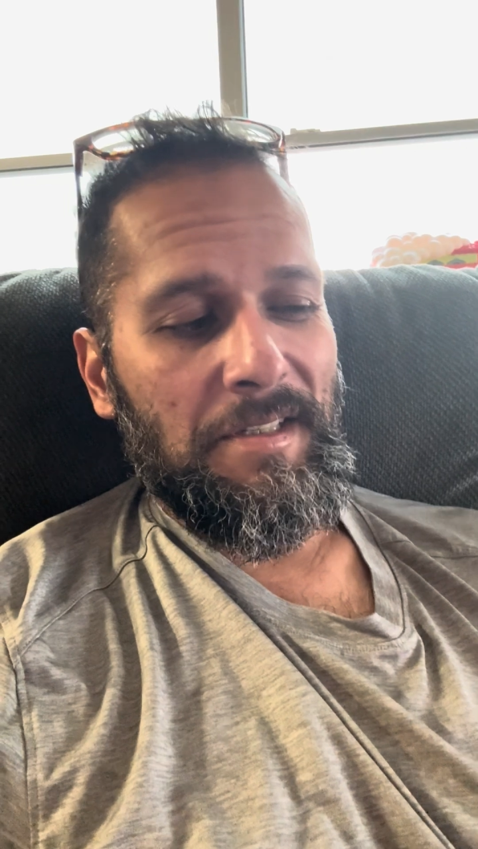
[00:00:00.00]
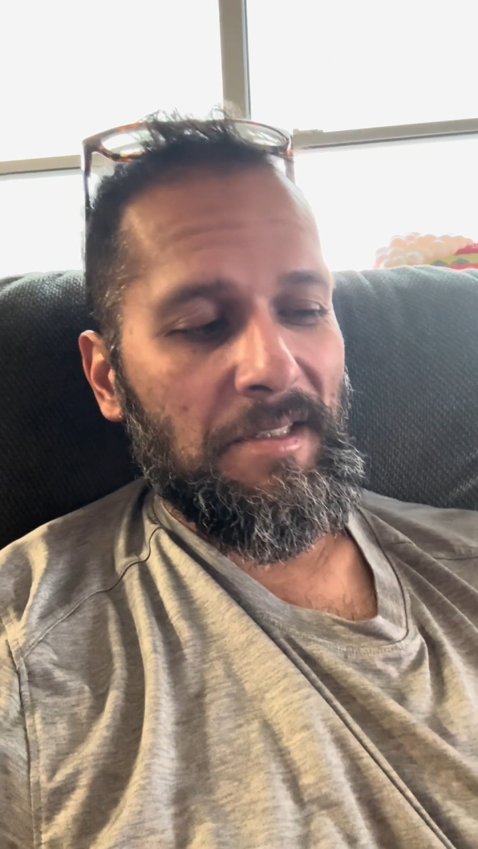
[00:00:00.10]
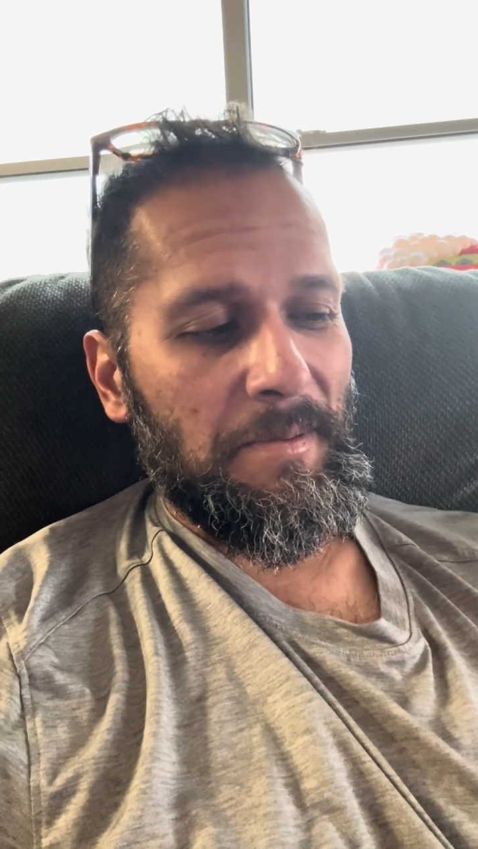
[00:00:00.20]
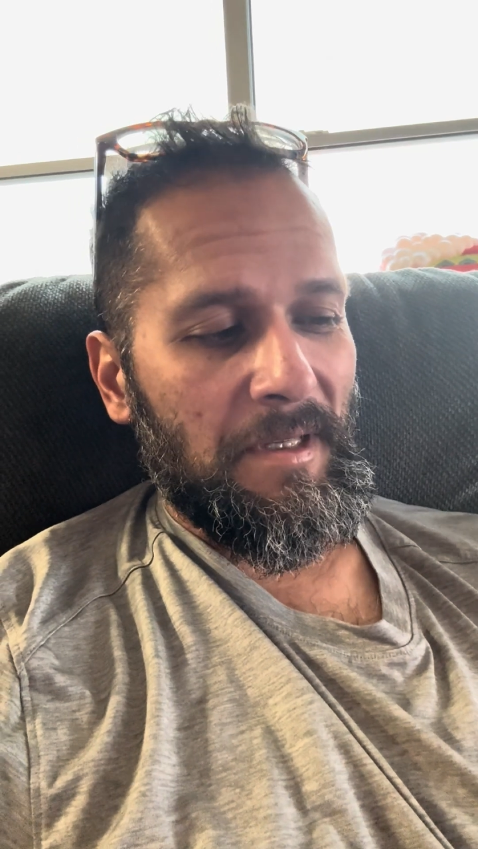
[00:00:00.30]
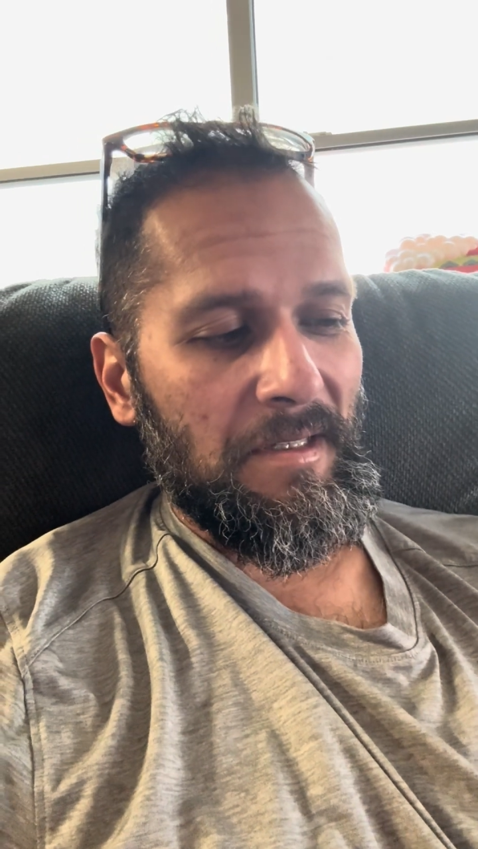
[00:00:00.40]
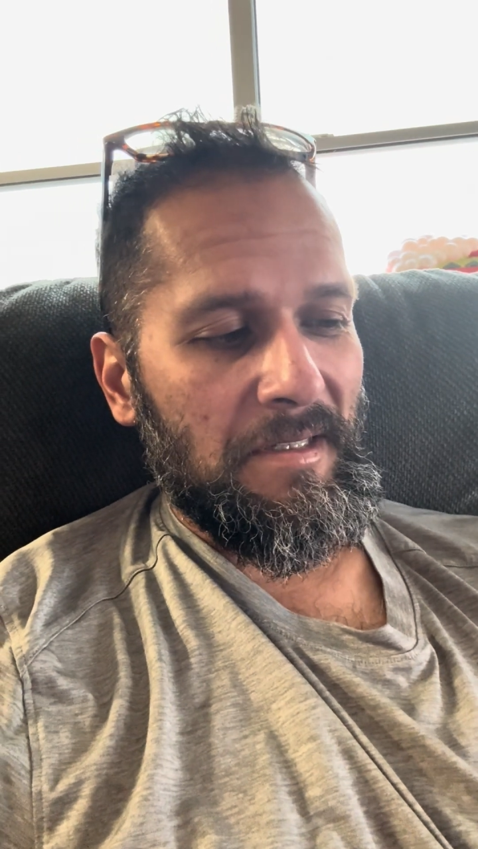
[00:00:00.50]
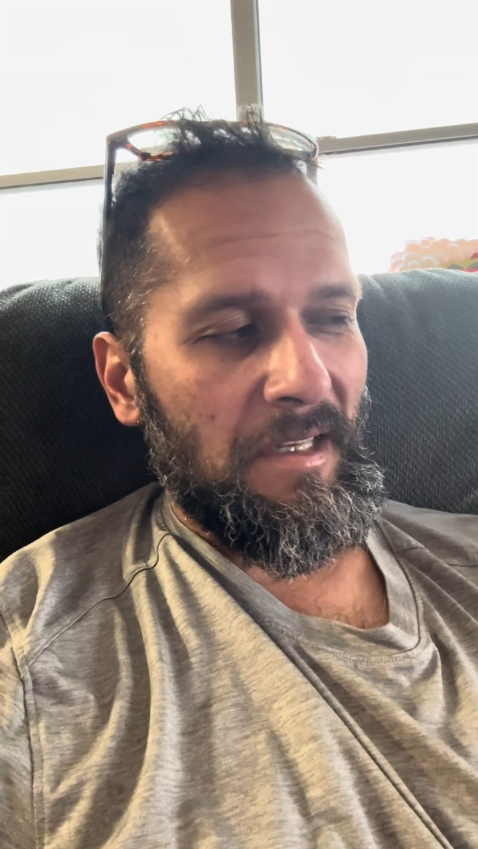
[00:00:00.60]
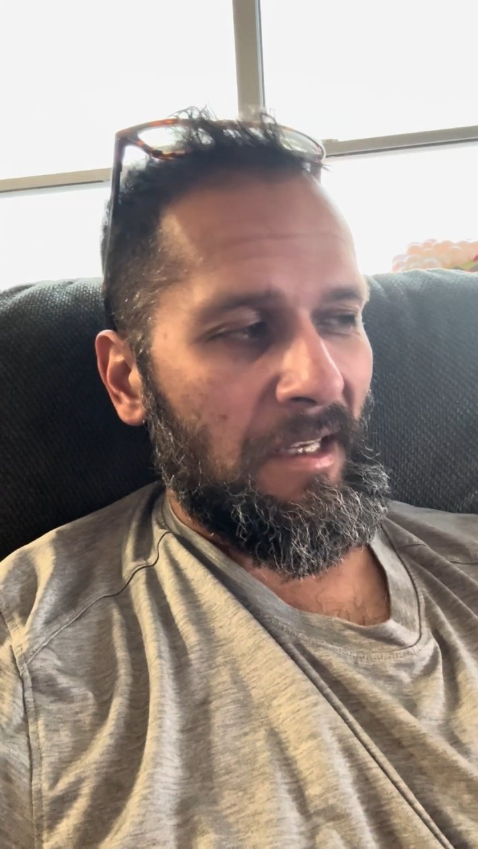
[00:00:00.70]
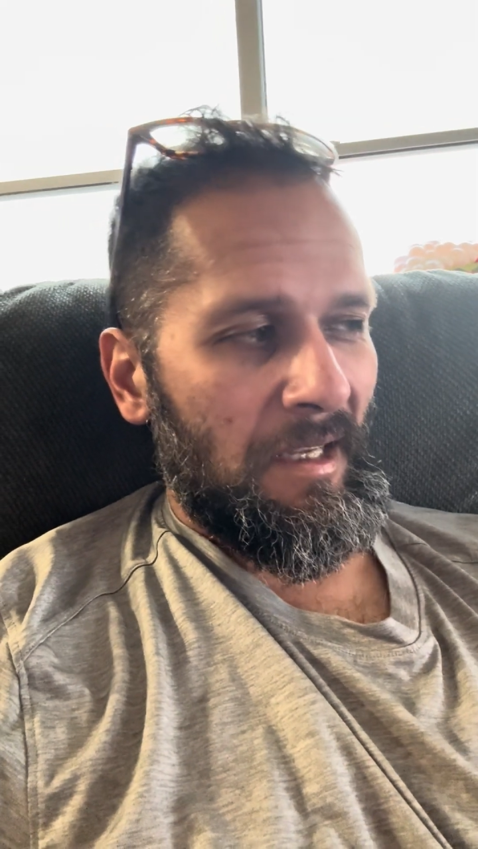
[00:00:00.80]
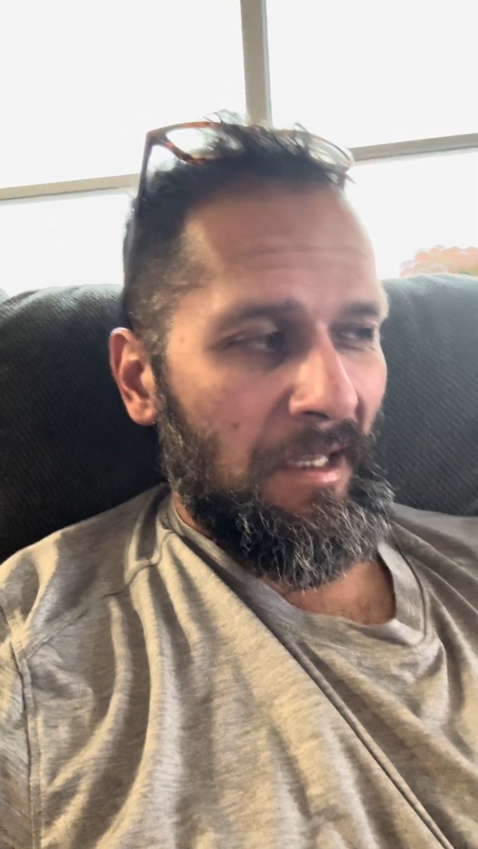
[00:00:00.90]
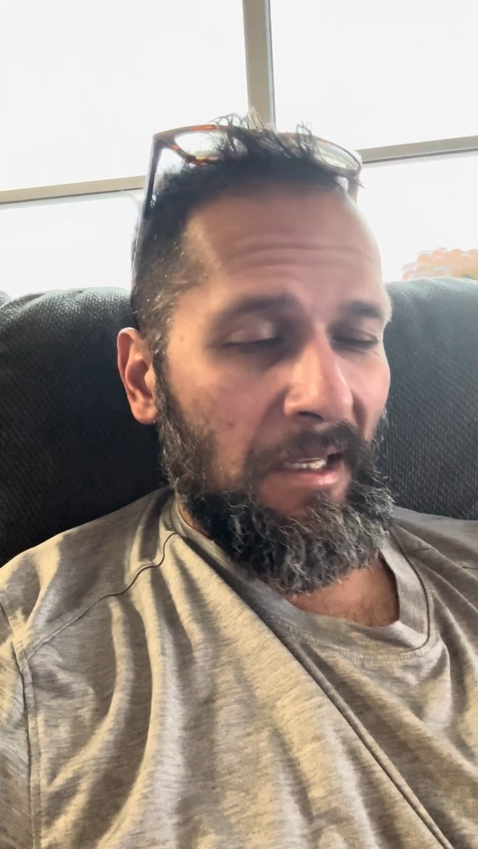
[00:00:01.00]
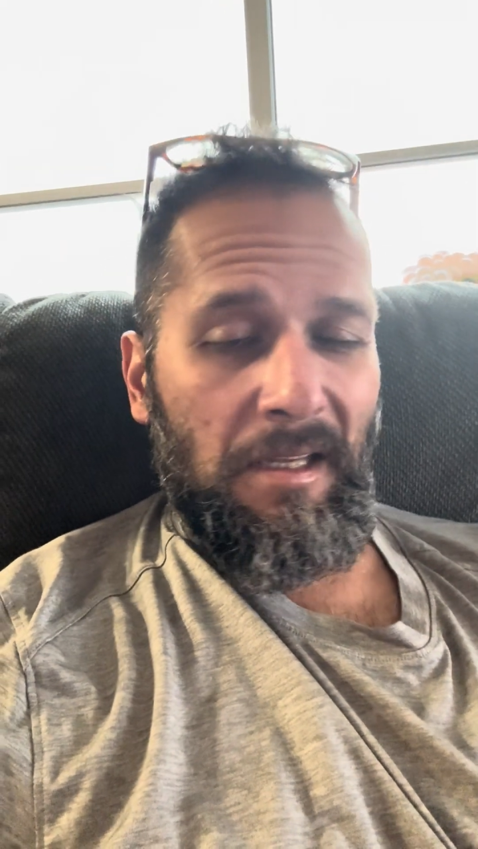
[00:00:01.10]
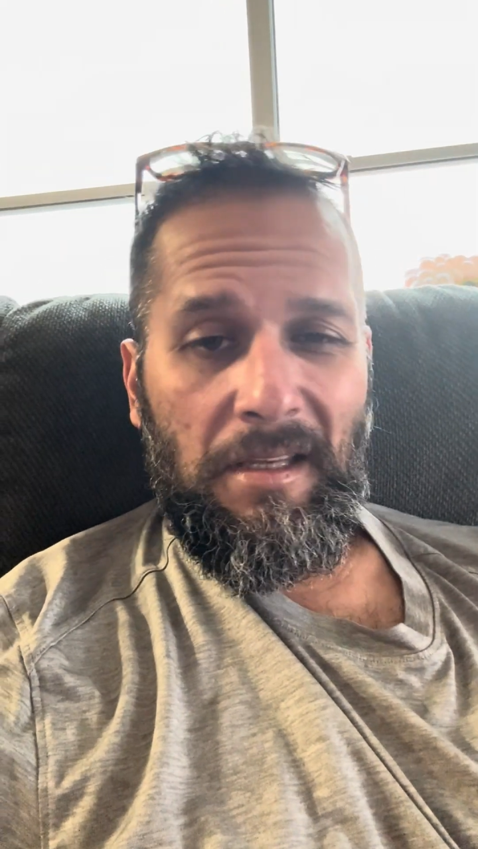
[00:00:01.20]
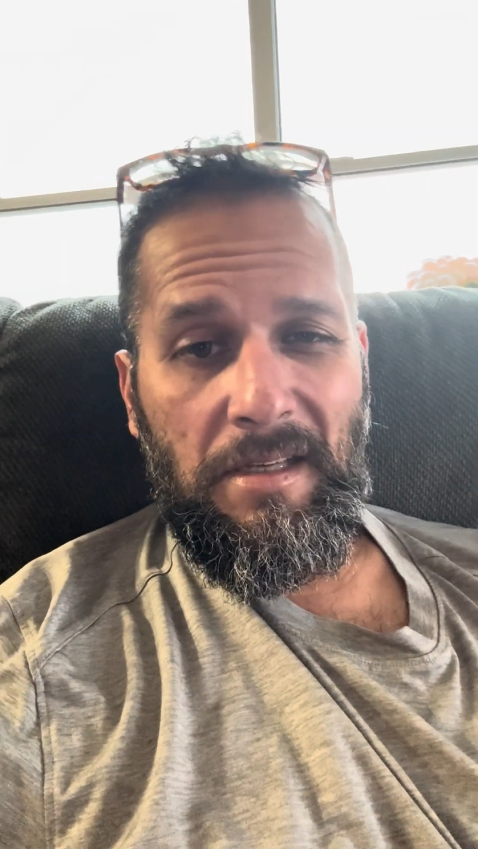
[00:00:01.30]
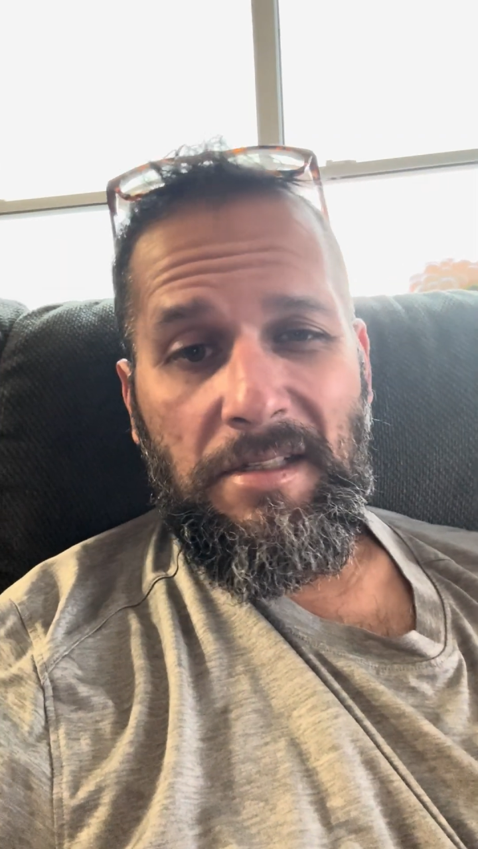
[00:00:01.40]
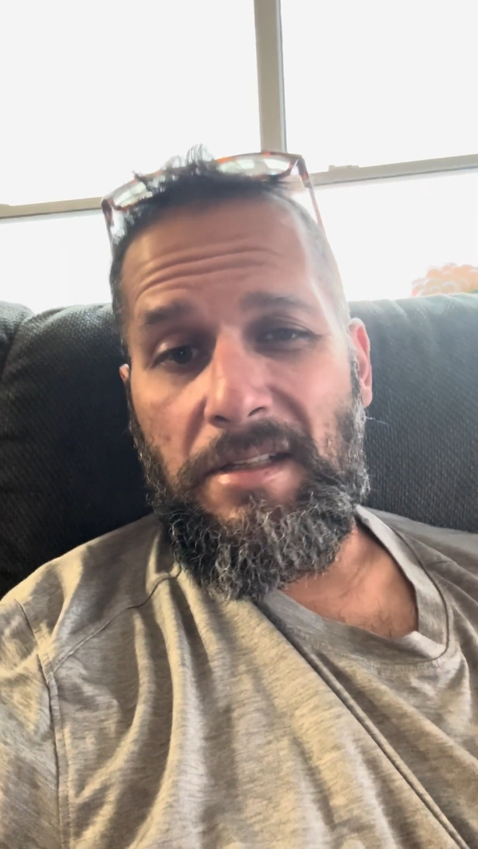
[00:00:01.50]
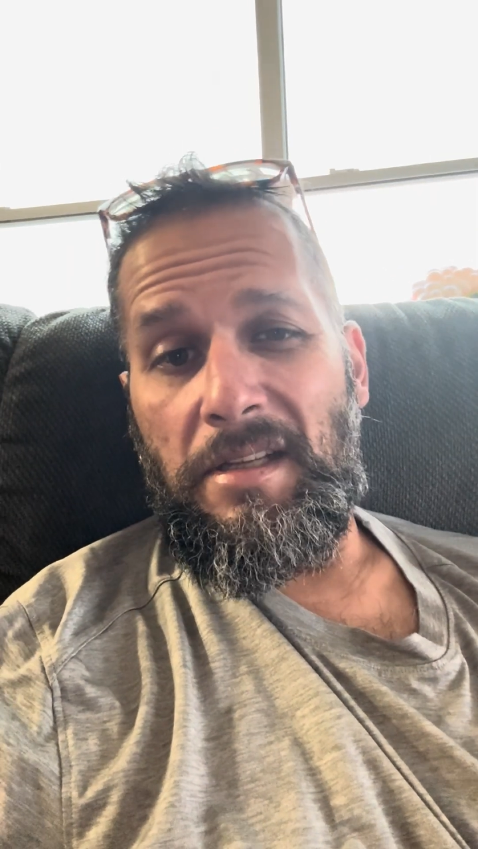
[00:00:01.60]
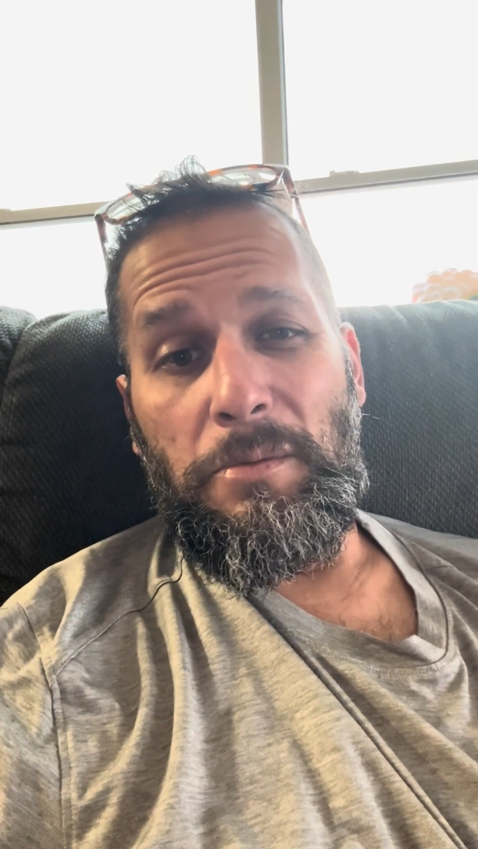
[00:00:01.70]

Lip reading: just because yesterday